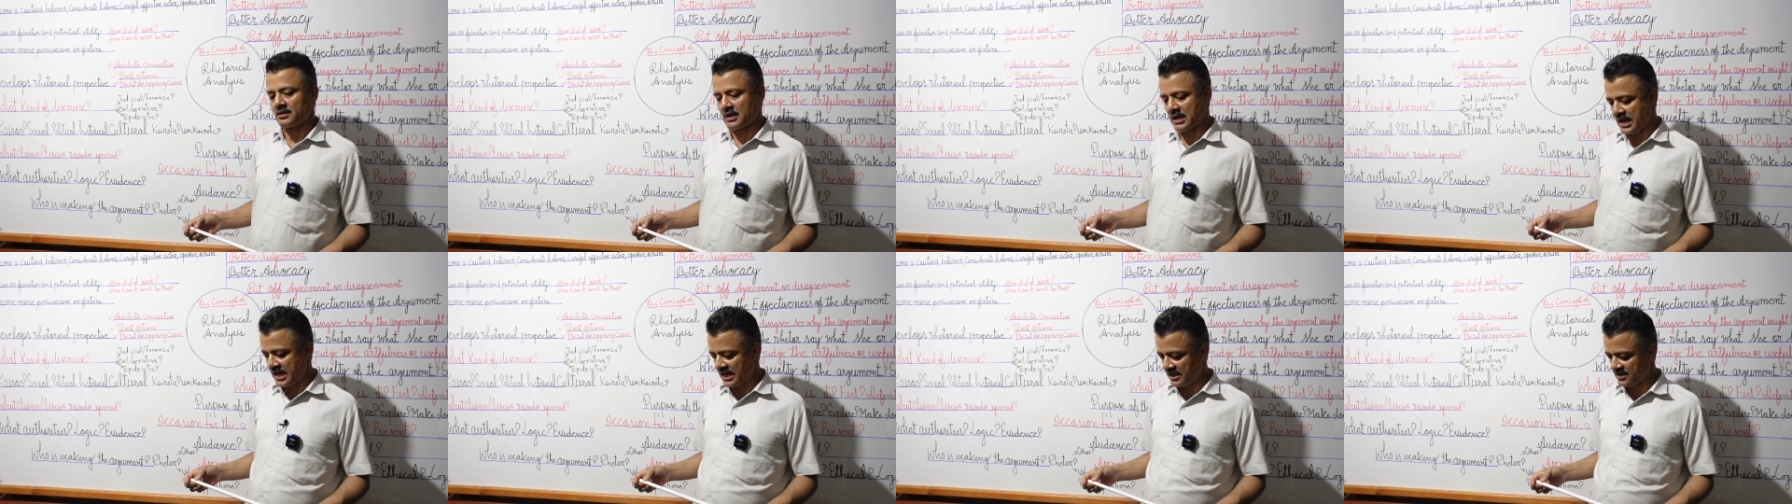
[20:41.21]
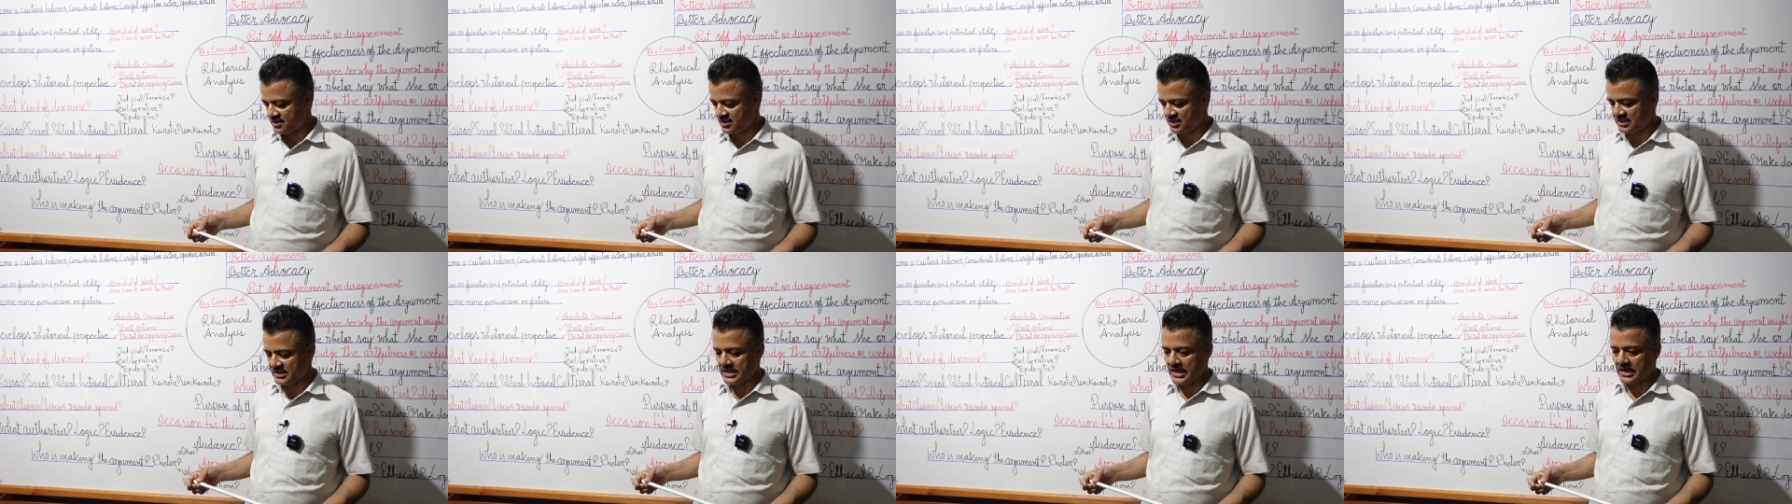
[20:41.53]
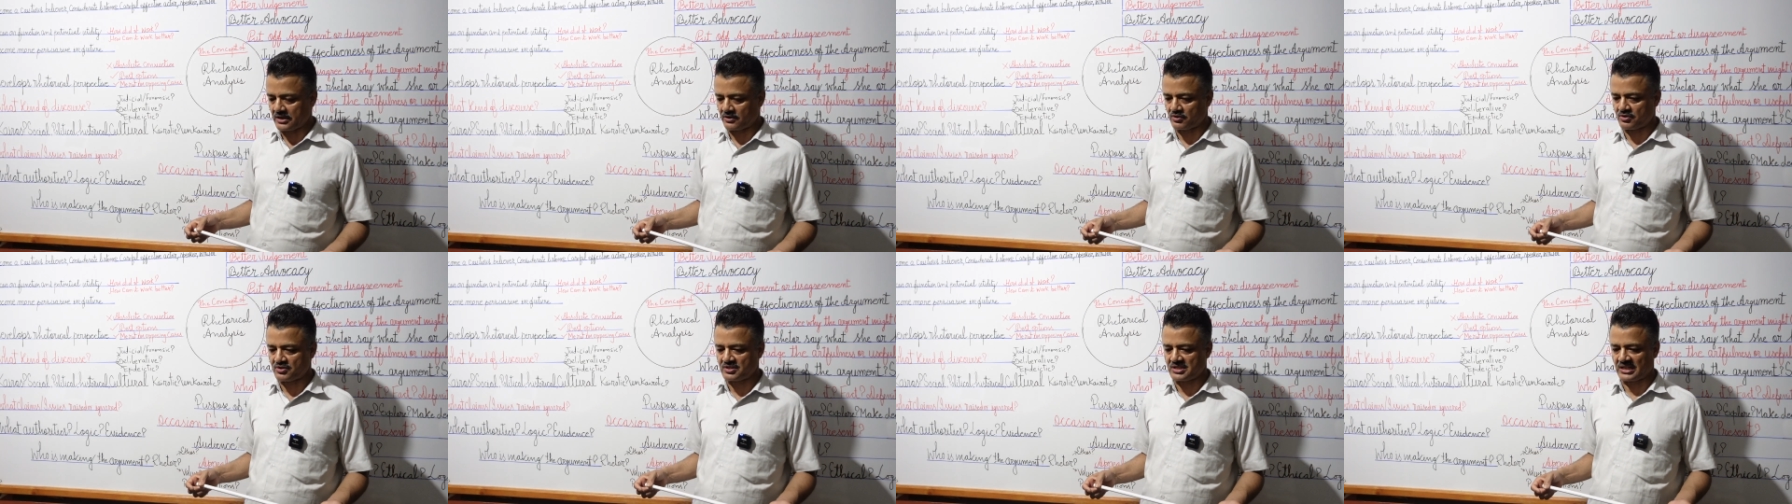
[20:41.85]
and she
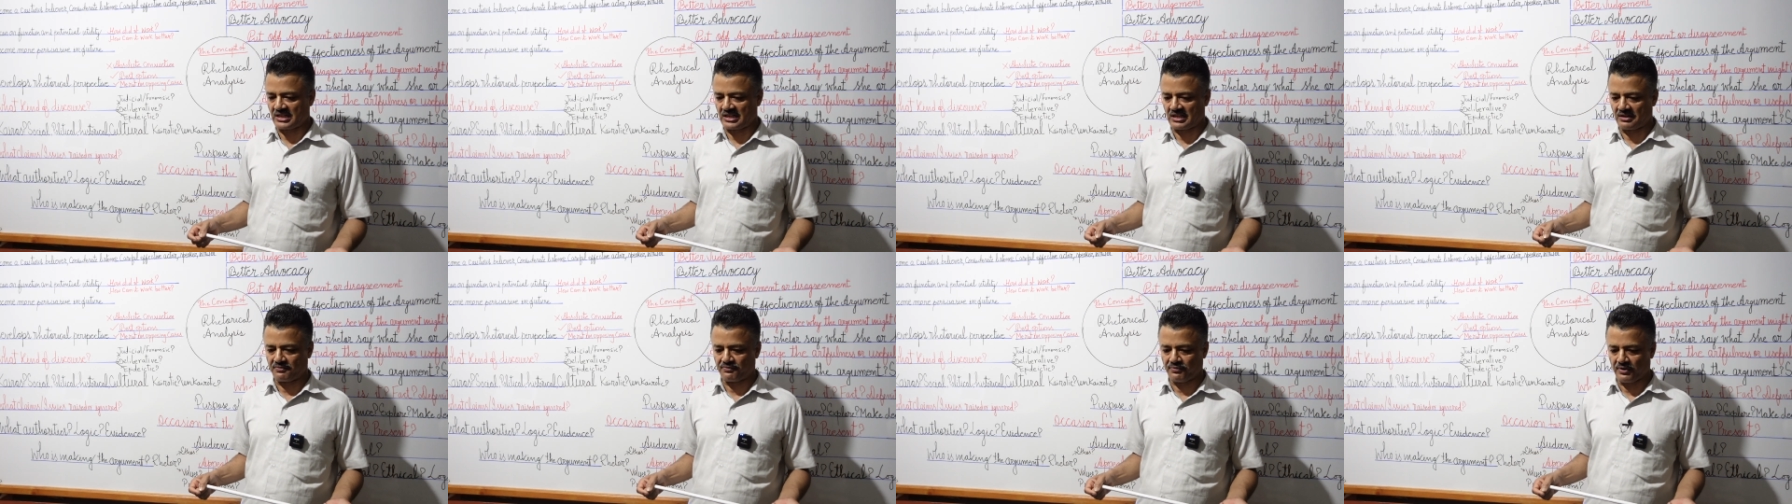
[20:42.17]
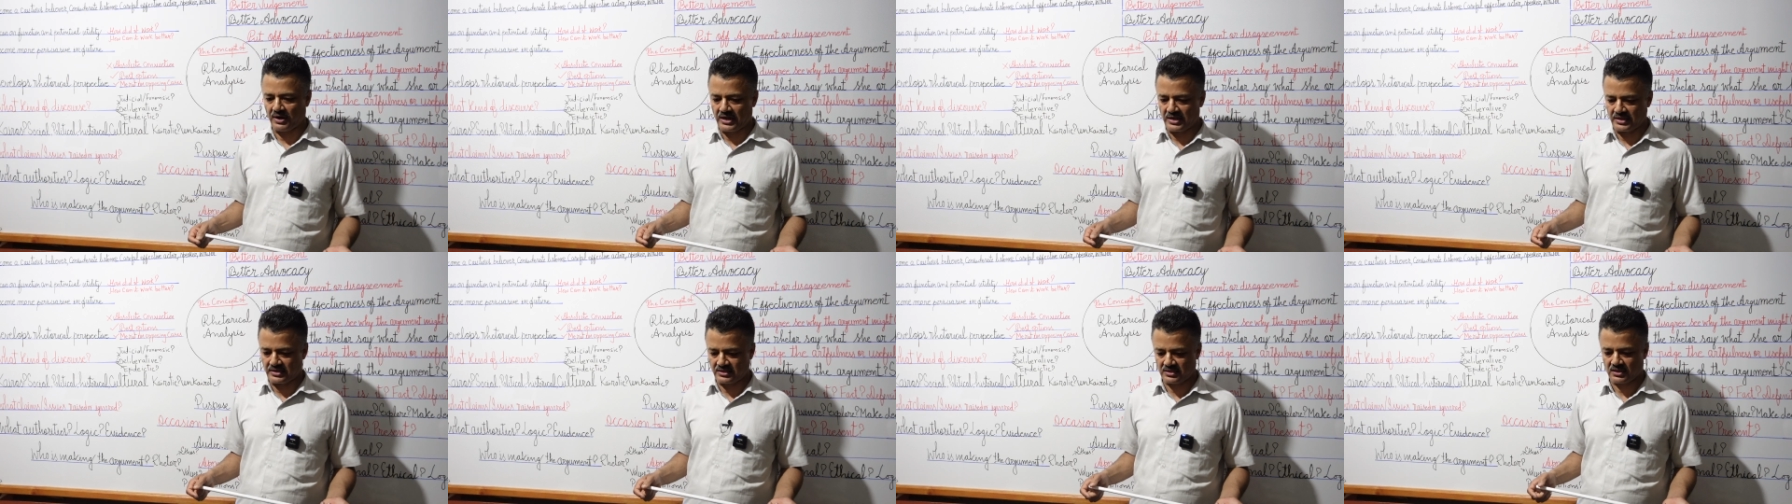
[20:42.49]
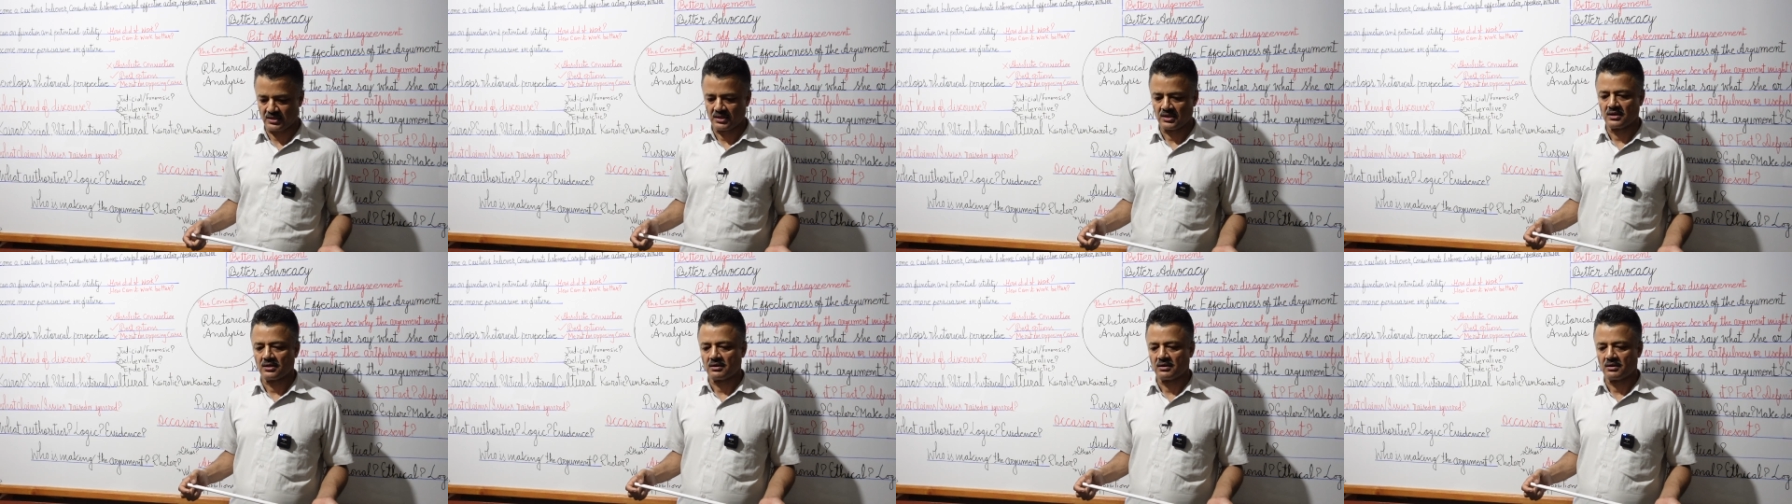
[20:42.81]
had to sacrifice